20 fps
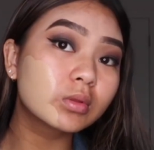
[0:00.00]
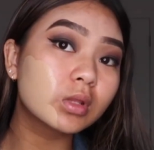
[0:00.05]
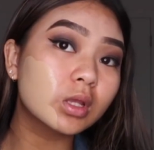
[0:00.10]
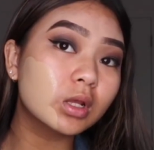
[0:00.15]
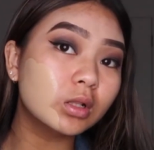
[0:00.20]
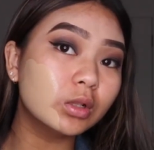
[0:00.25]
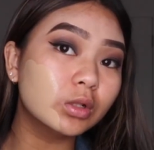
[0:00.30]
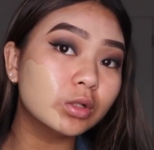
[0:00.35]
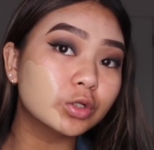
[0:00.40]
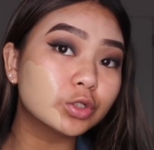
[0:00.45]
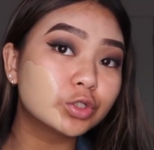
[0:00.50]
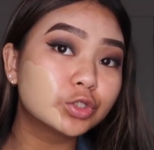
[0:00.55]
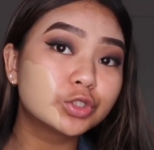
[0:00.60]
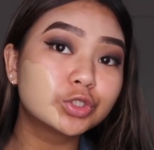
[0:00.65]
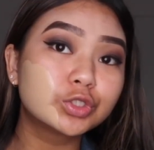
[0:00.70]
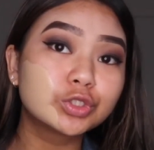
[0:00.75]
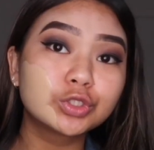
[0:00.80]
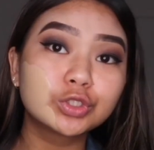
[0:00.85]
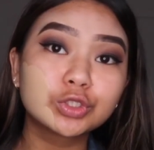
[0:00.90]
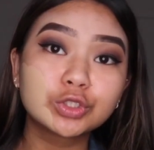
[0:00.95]
That looks
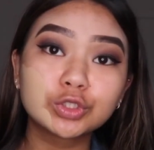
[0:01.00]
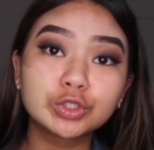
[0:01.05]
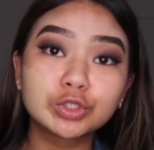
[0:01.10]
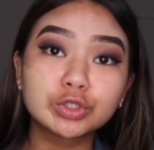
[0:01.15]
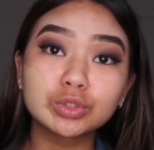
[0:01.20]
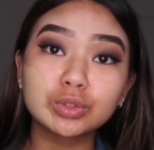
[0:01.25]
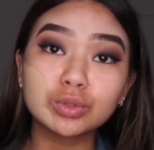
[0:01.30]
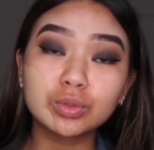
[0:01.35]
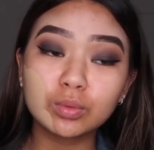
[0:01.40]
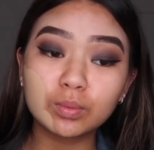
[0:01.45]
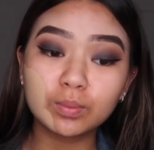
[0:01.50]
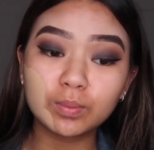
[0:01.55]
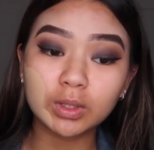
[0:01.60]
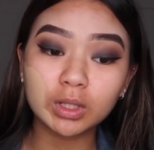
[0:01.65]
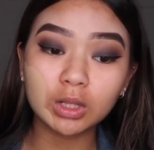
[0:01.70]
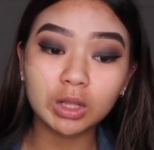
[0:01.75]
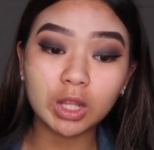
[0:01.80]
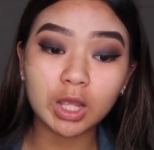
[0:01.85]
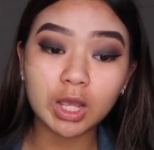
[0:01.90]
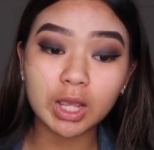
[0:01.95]
super
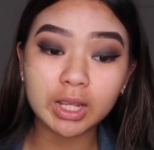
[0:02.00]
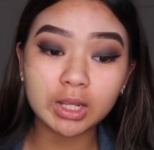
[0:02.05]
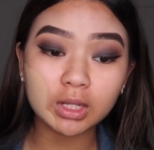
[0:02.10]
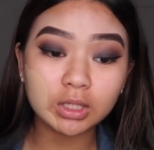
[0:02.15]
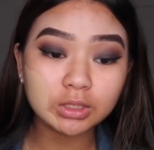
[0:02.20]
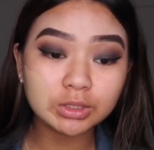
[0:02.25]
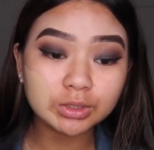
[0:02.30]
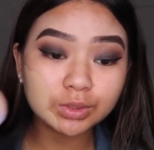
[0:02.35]
light.